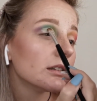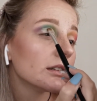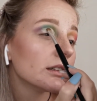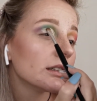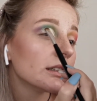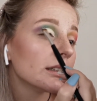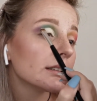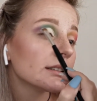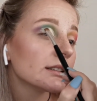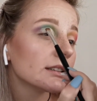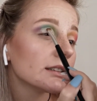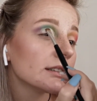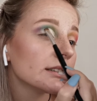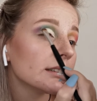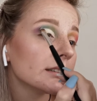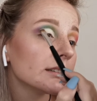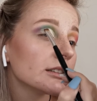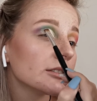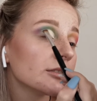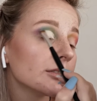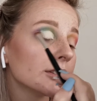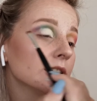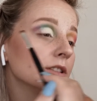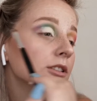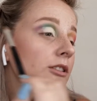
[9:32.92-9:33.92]
that is a little
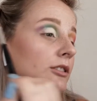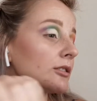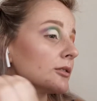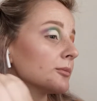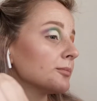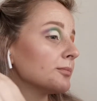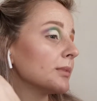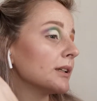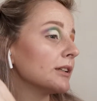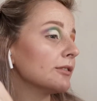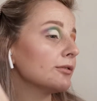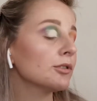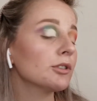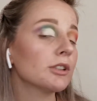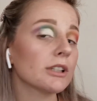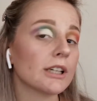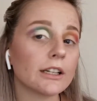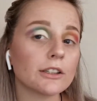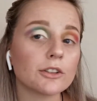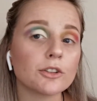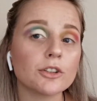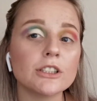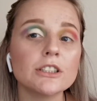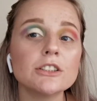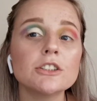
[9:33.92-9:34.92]
difficult. But for the
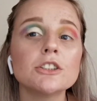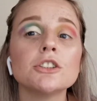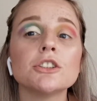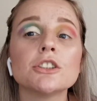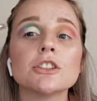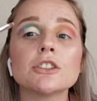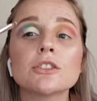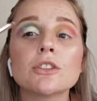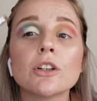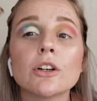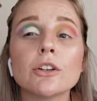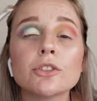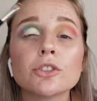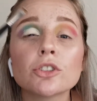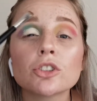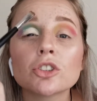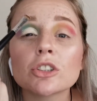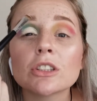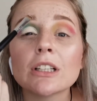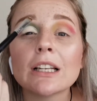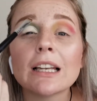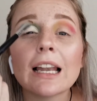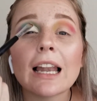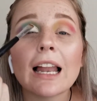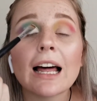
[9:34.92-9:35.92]
cut crease, you just go
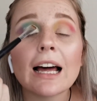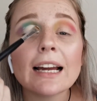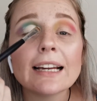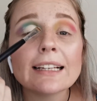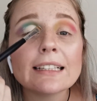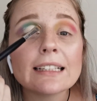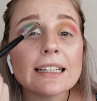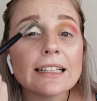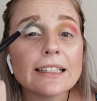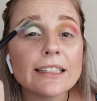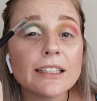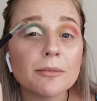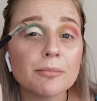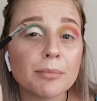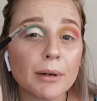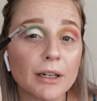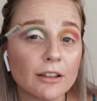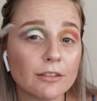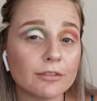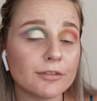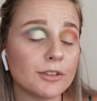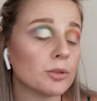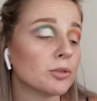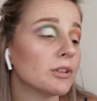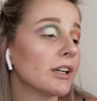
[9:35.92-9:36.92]
slightly
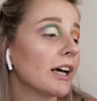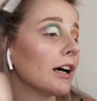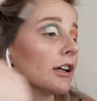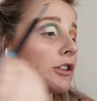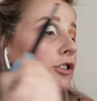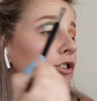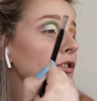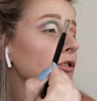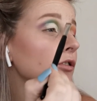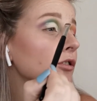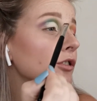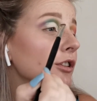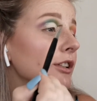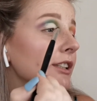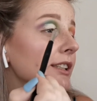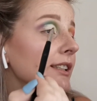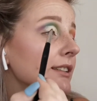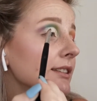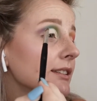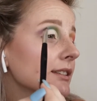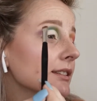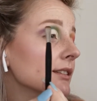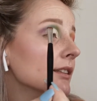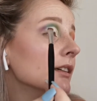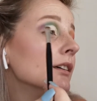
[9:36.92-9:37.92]
above your natural
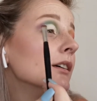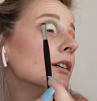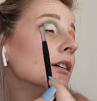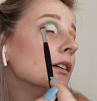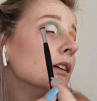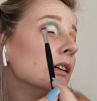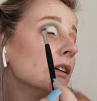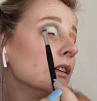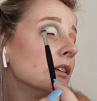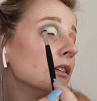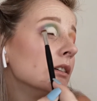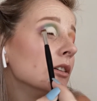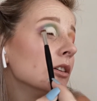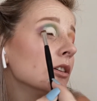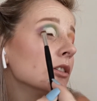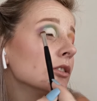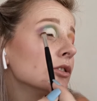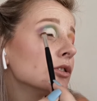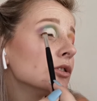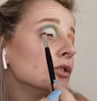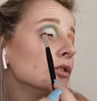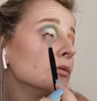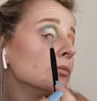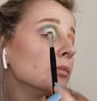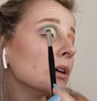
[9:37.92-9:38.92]
crease, not
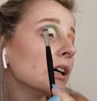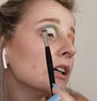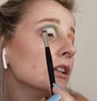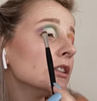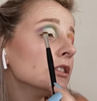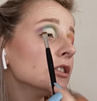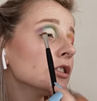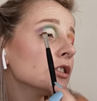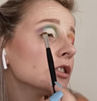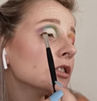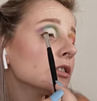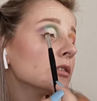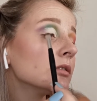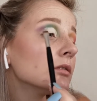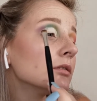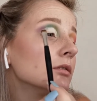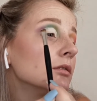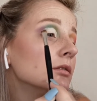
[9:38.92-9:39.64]
too much.